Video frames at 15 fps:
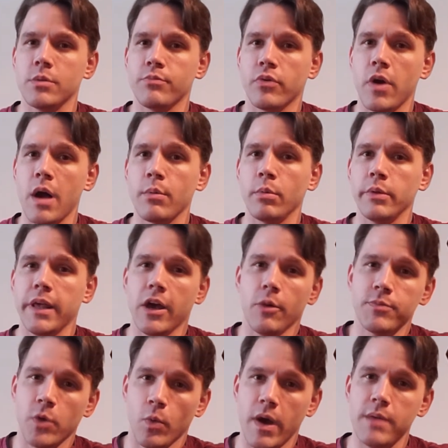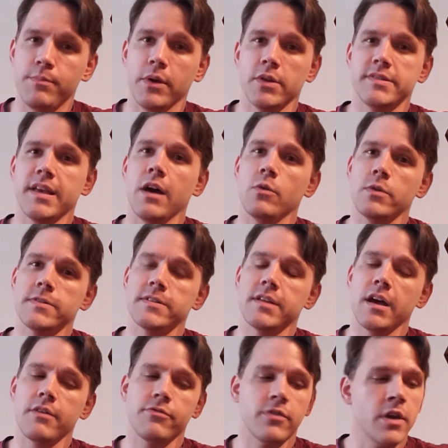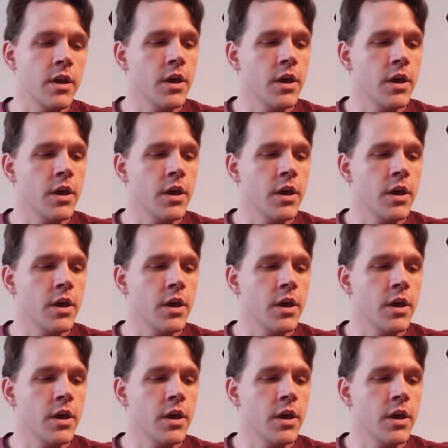probably help the white belts out with stuff,